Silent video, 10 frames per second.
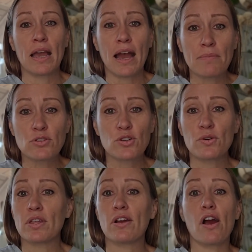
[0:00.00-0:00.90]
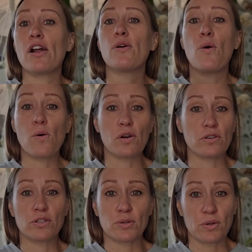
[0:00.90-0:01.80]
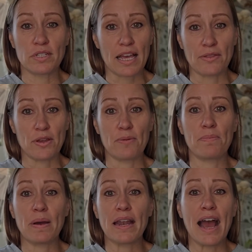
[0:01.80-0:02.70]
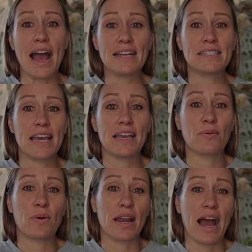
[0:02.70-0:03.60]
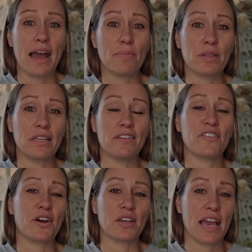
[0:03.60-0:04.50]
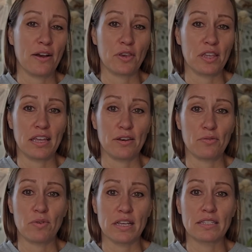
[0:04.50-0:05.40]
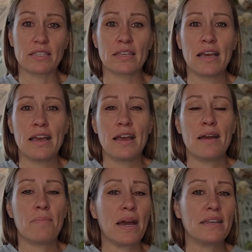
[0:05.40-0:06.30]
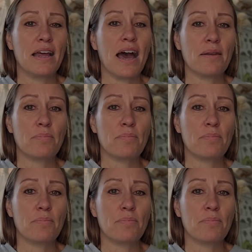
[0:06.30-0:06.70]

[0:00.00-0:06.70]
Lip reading: I'm sure there are horror stories out there, but I take what I believe are calculated risks. By not